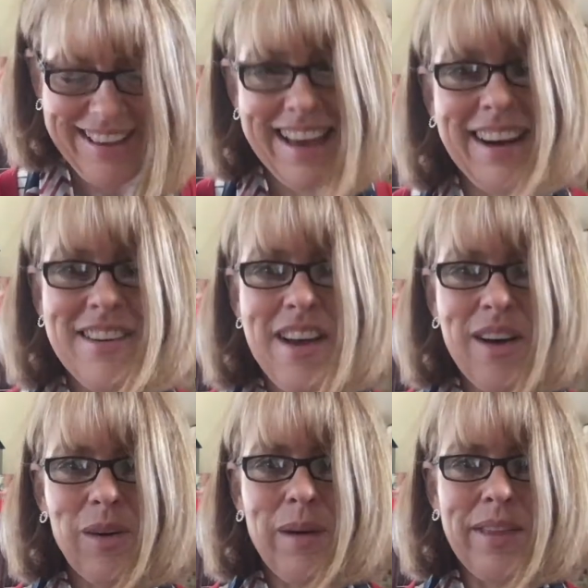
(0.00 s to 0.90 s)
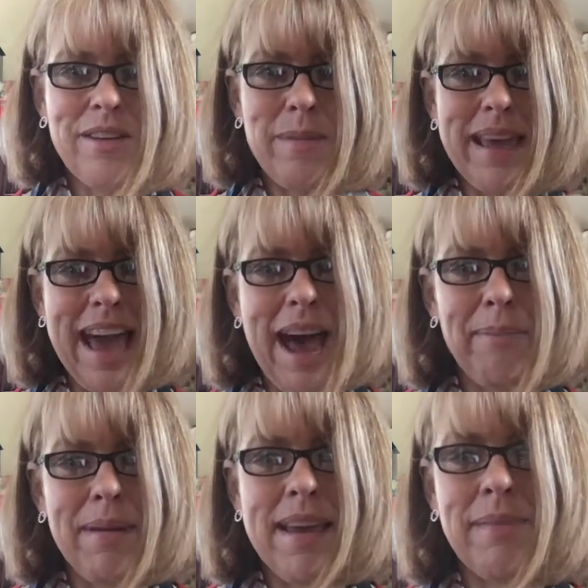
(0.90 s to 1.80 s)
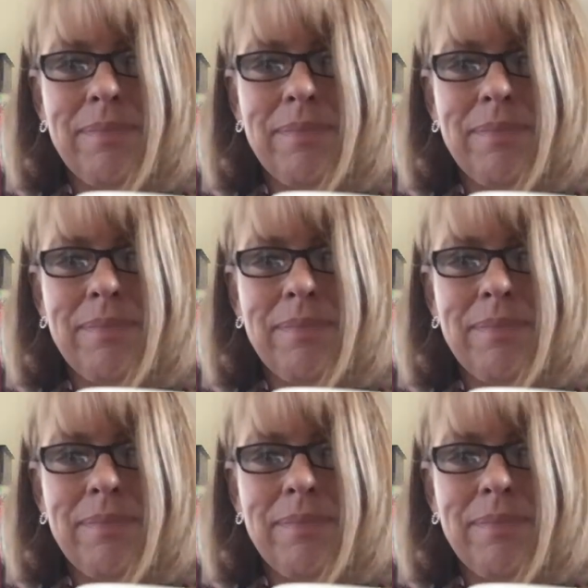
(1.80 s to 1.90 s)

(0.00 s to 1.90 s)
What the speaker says: I don't know whether to be happy